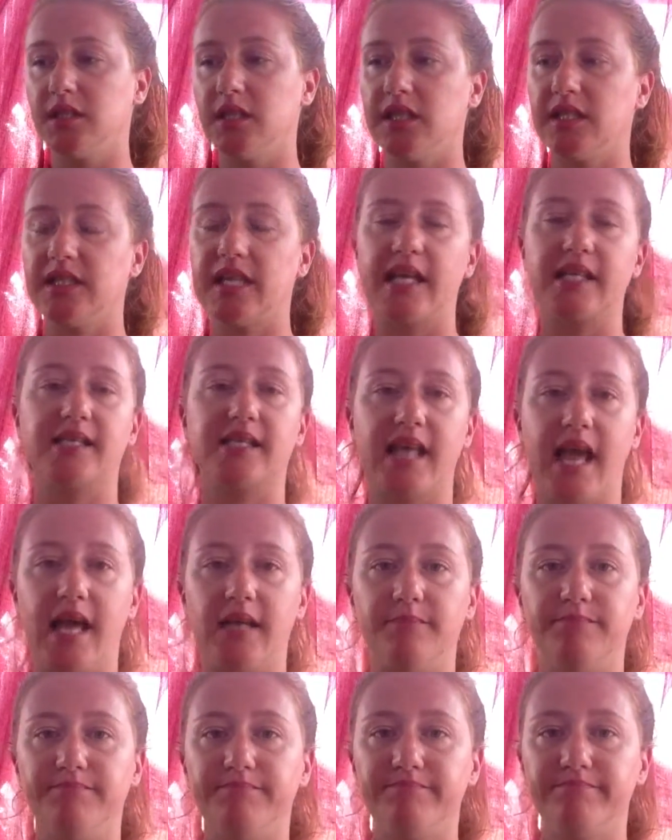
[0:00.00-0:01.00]
And that's that.
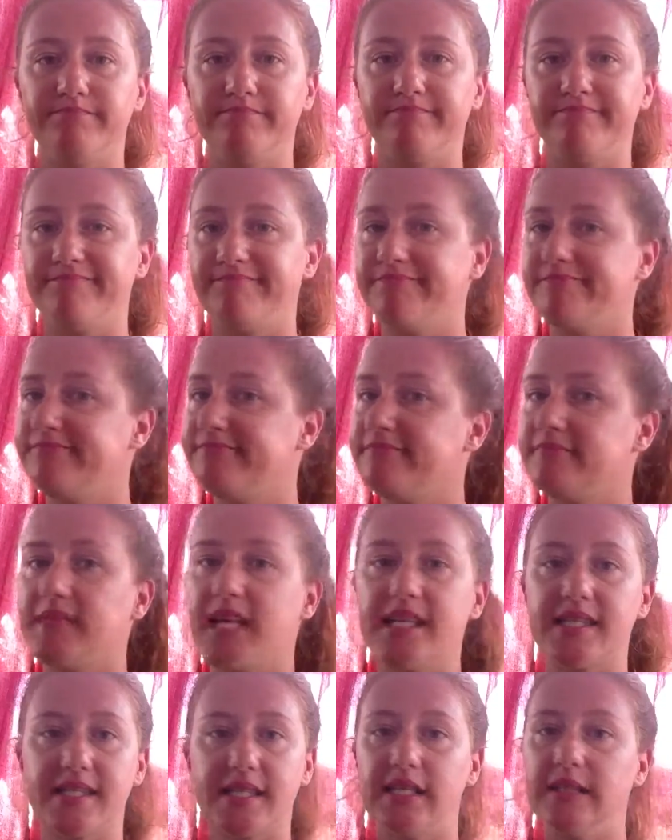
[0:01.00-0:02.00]

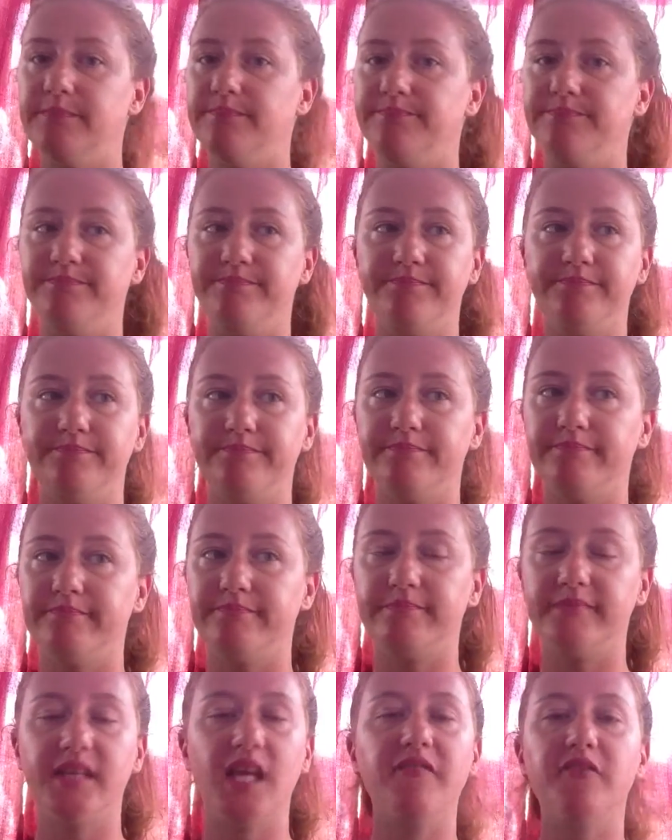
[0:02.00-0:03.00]
That's it.
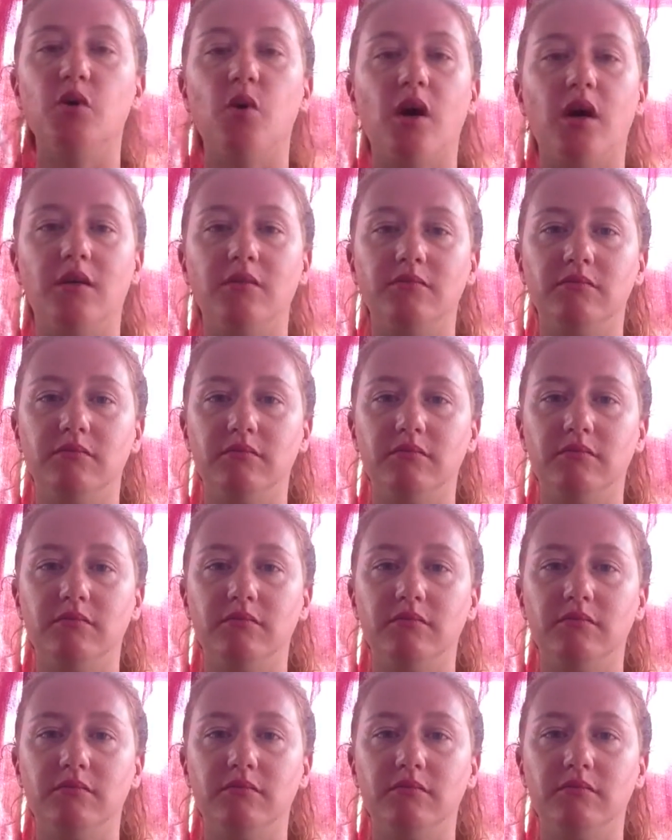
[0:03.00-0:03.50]
Love you all.